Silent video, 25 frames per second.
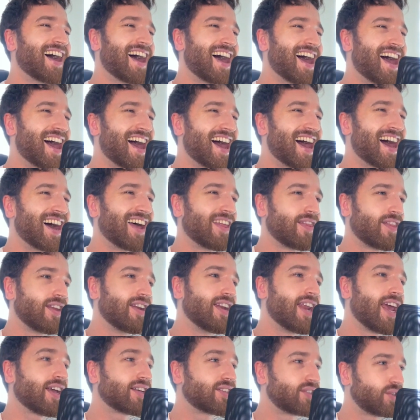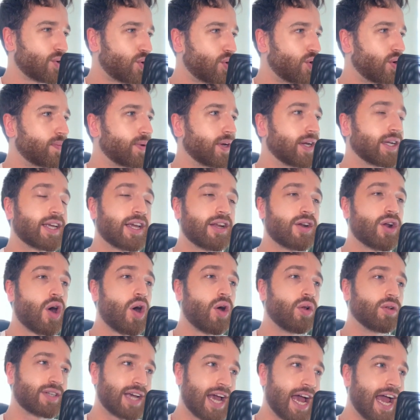the next orbit can
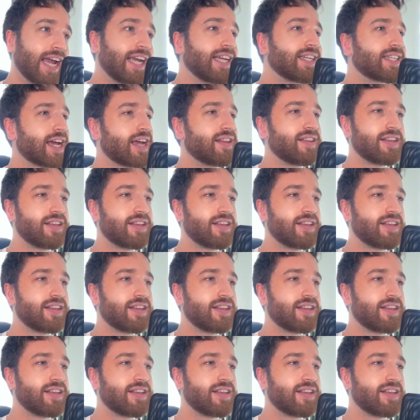hold 8,